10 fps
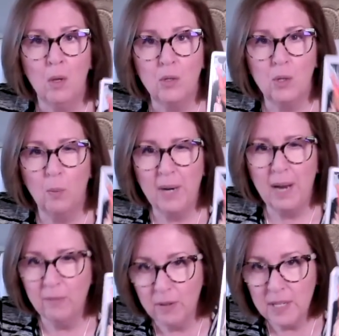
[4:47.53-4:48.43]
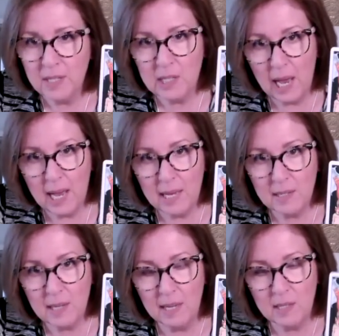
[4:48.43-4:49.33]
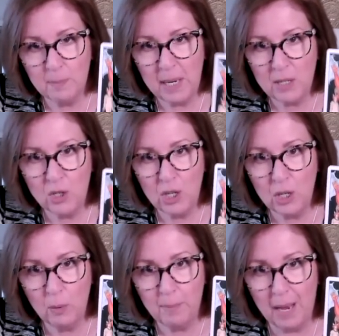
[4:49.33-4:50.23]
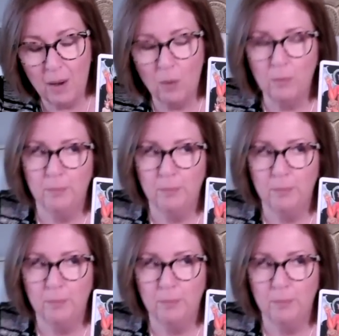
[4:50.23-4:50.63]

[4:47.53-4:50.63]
So whatever this says and speaks to you about,